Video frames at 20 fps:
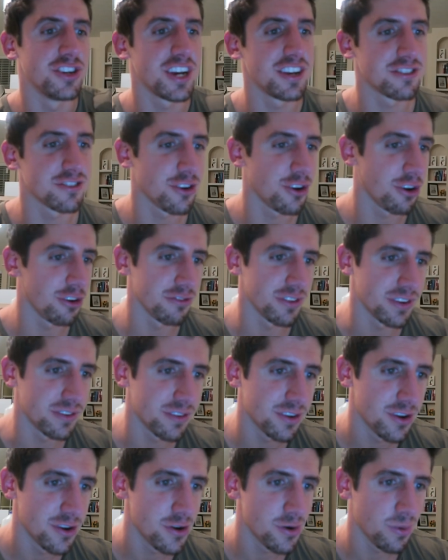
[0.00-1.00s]
Jay
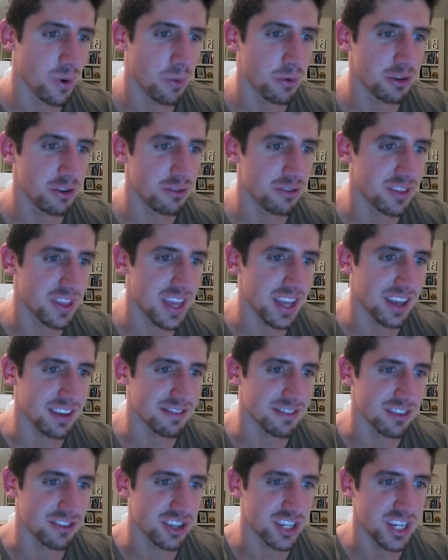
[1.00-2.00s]
Sullivan, what would you think
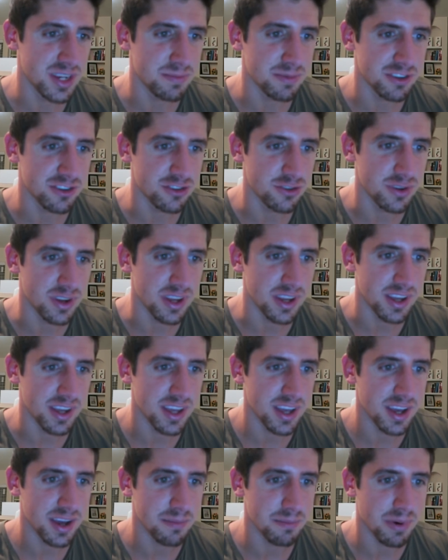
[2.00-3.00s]
is the cheapest you can
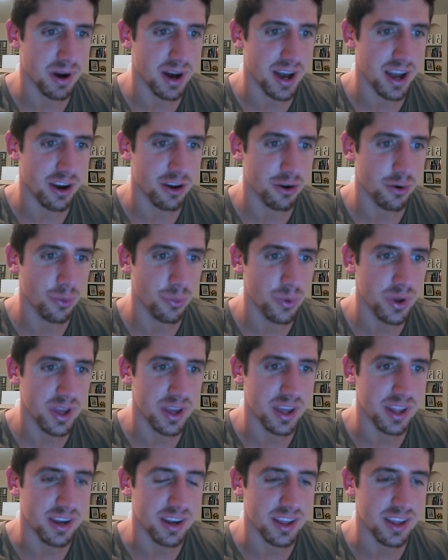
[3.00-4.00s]
get by on a
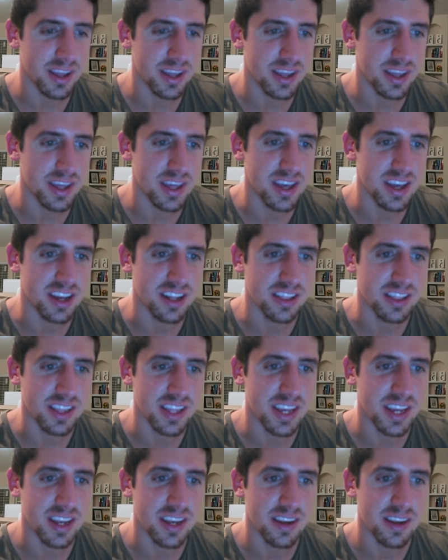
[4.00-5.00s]
weekend? eat
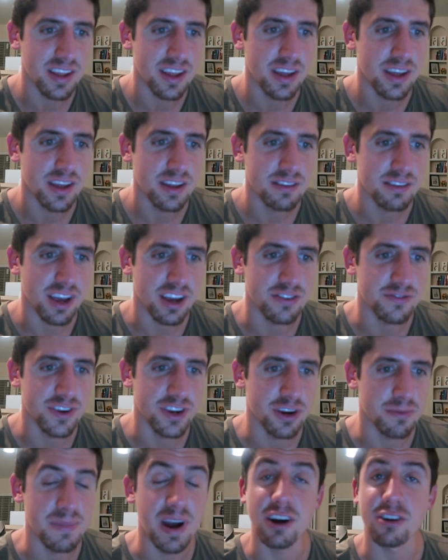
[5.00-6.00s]
clean slash fit
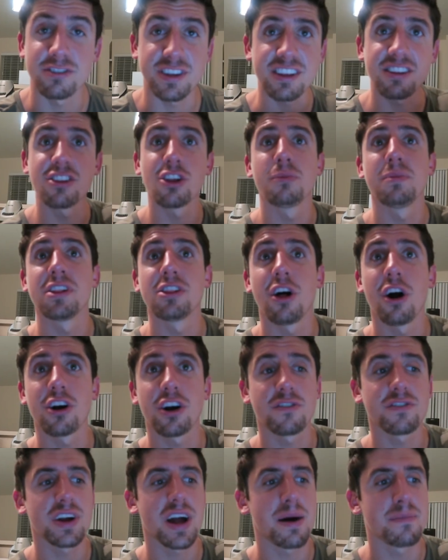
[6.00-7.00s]
your macros. That's a little bit
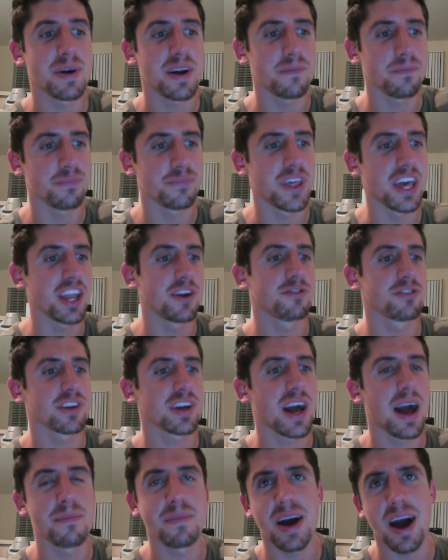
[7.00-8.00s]
longer of a comment. Thank you for the
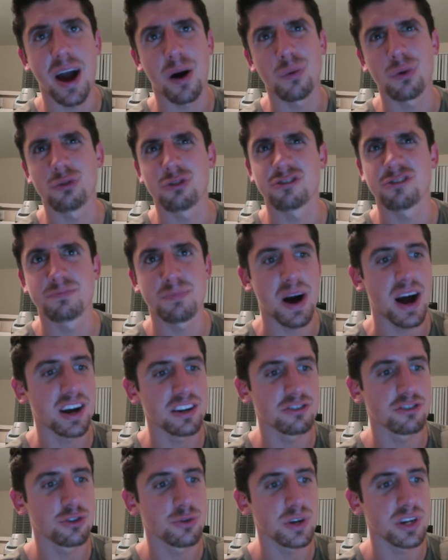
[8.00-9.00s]
comment. I will
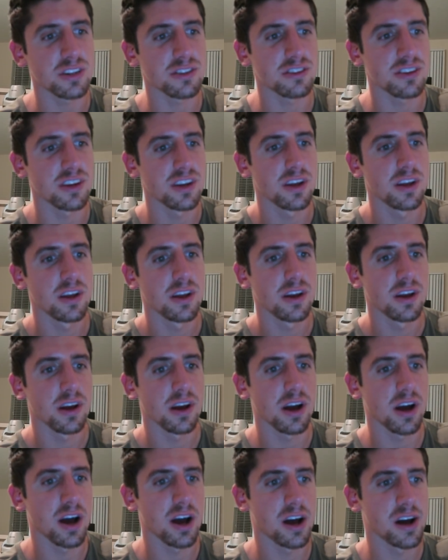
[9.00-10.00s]
respond to it.
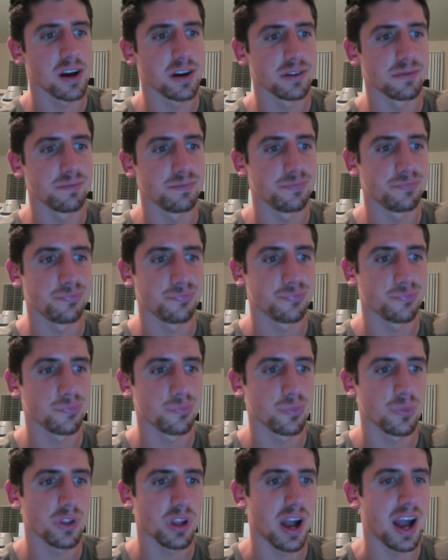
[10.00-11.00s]
Um,
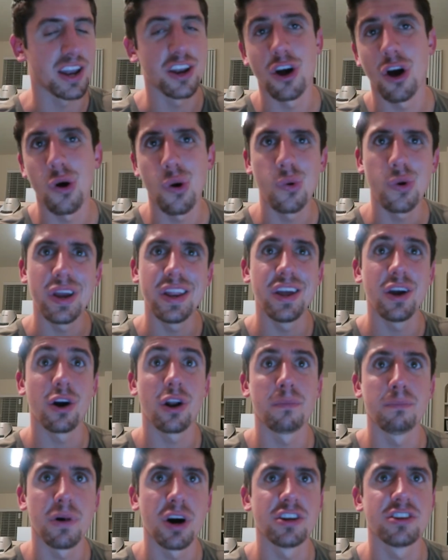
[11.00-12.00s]
I know eating
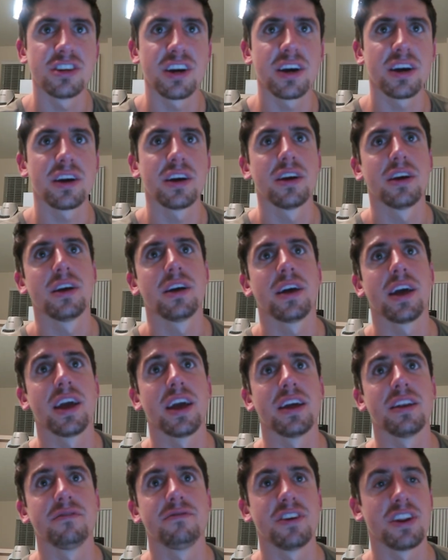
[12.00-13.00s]
on a budget
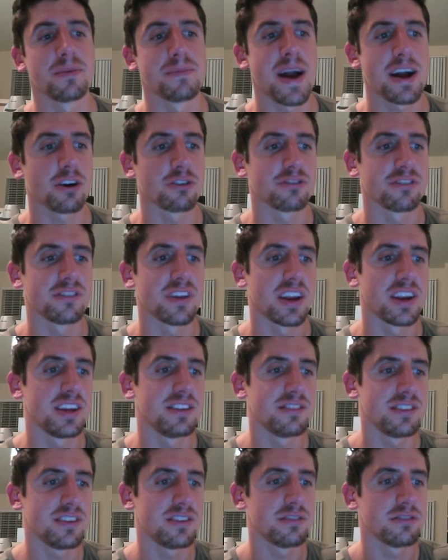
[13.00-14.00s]
and fitting macros is not
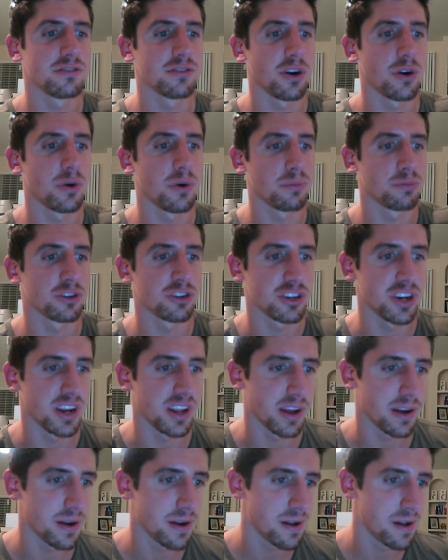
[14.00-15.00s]
easy, so appreciate
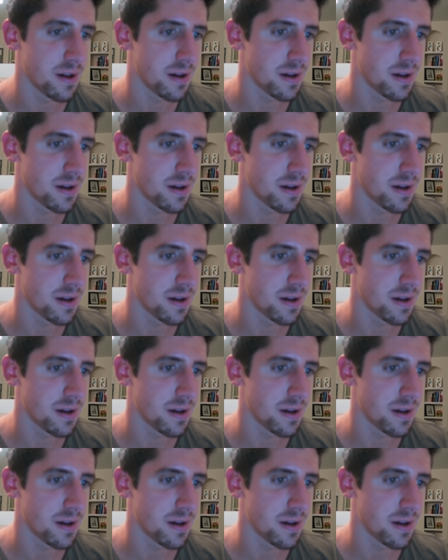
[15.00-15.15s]
it.